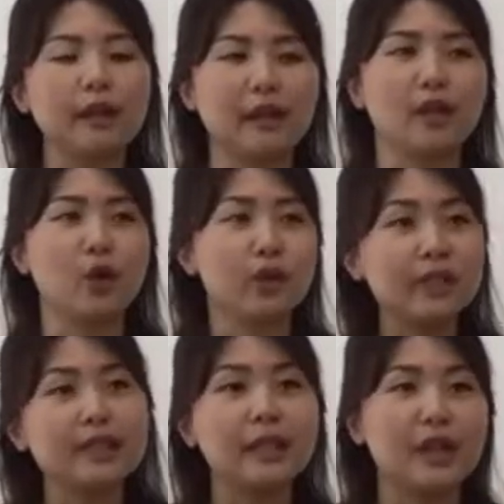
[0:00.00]
in
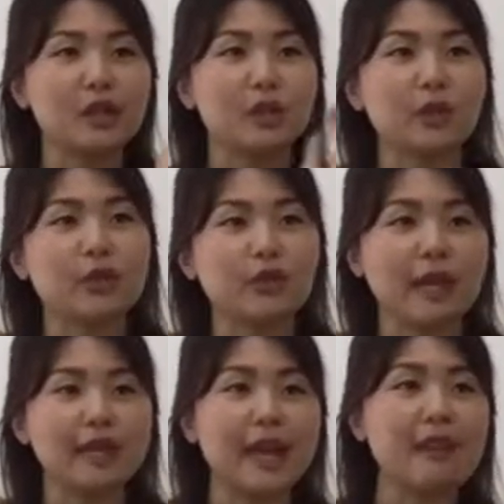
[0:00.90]
overseas countries,
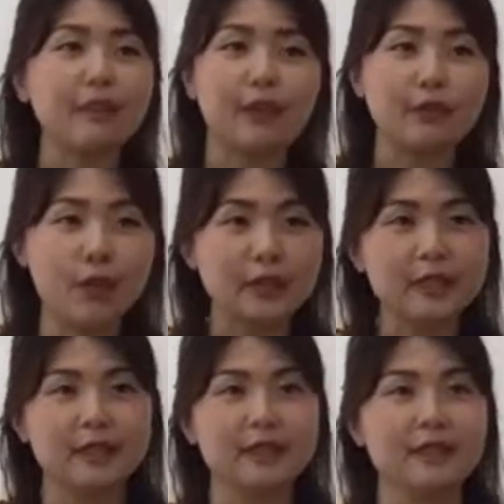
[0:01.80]
right, they have like four
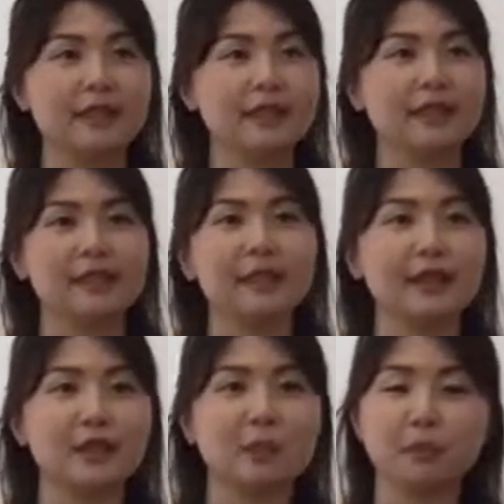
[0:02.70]
seasons,
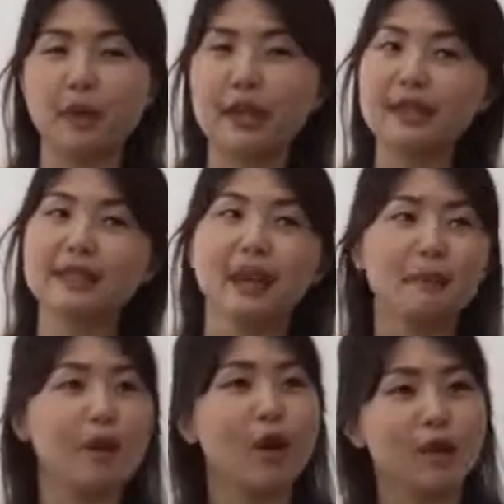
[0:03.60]
uh, spring,
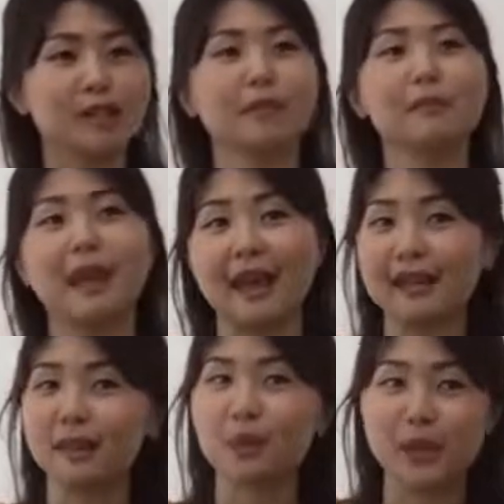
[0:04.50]
summer, autumn,
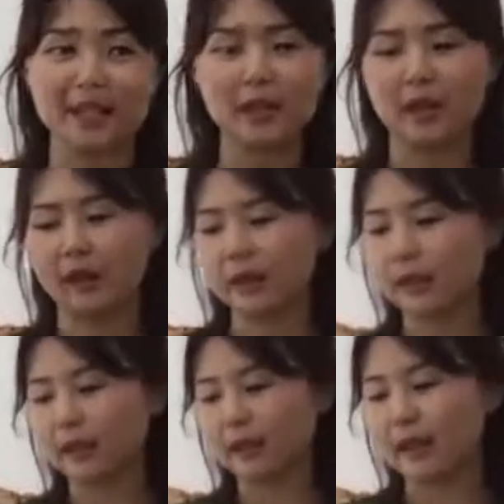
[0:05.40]
and winter.
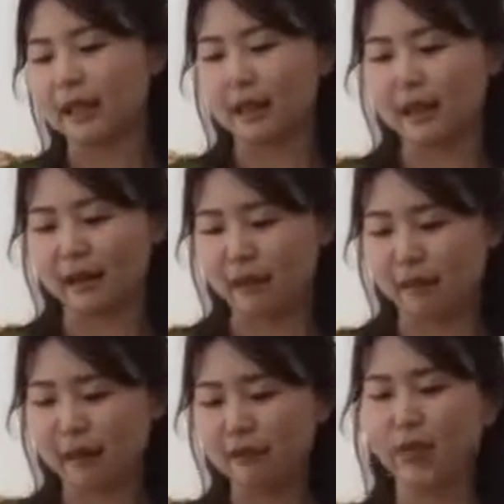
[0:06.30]
Uh,
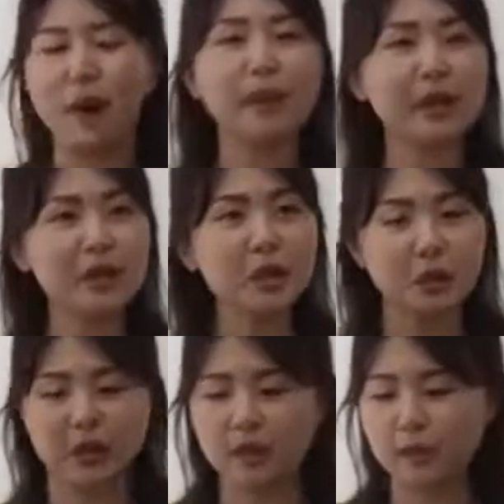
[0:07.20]
but for our
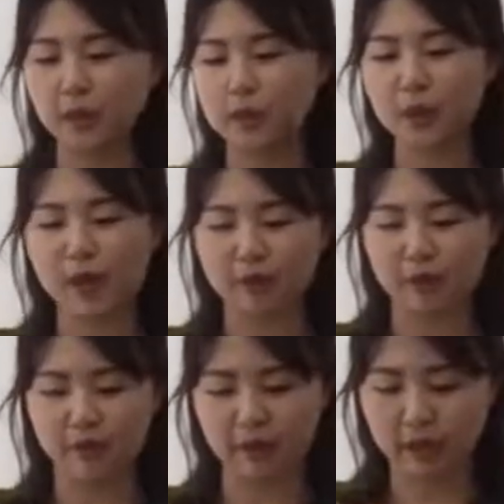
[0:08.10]
country, we also have
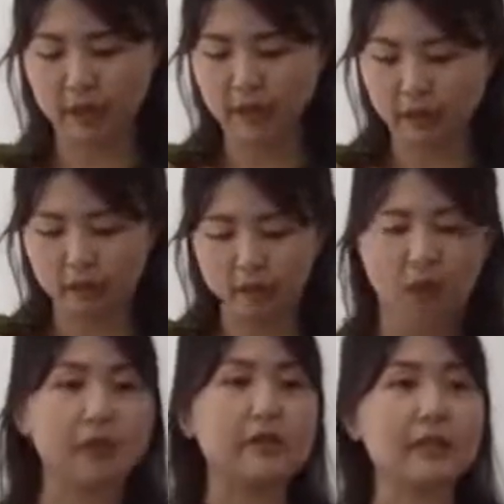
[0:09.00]
a very
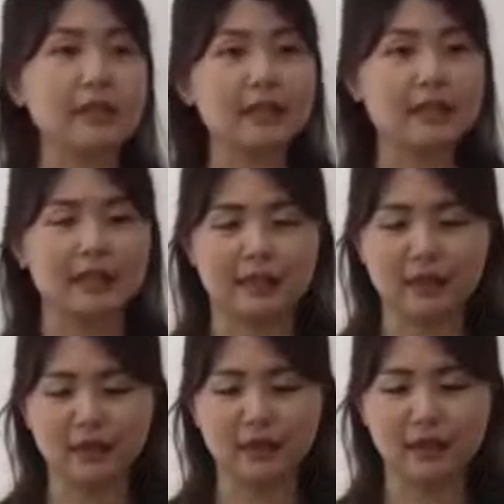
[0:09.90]
constant
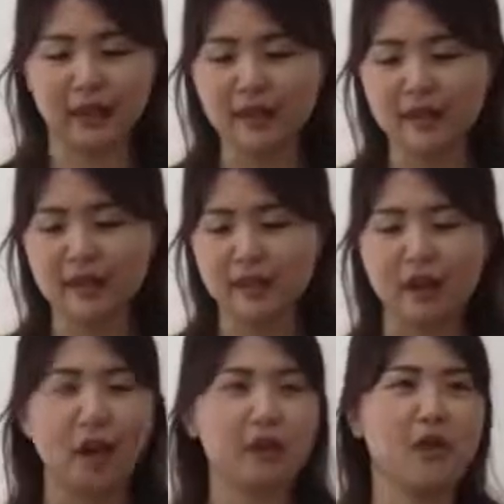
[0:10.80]
season, okay,
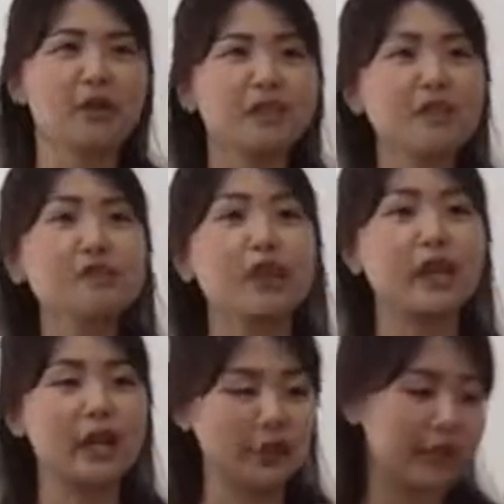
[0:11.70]
a, a constant
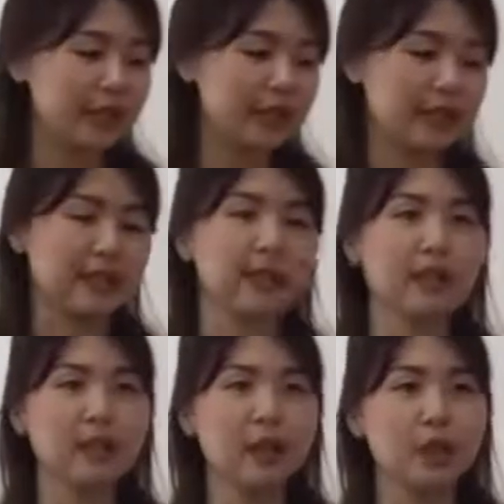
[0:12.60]
recurring
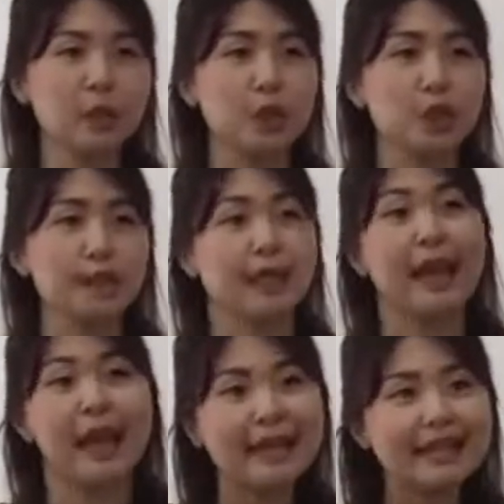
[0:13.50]
season, which is the
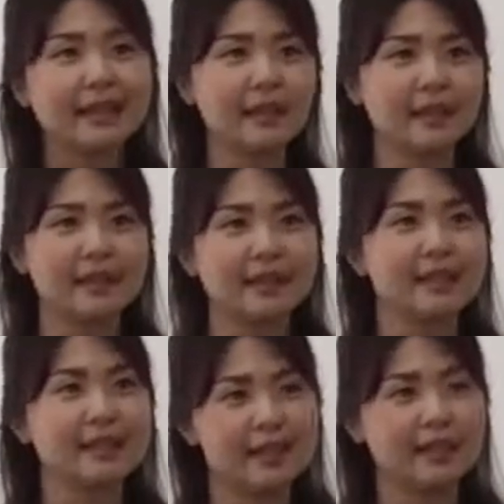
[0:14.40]
haze
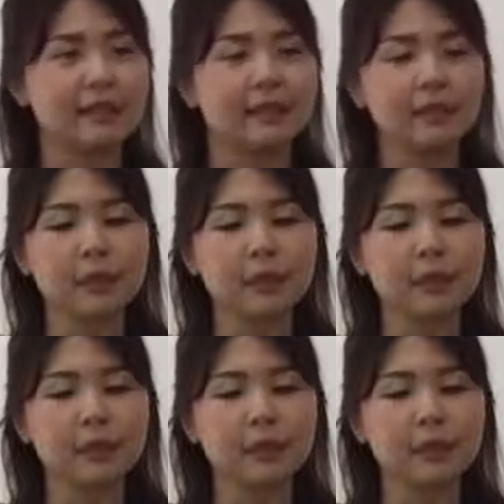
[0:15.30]
season.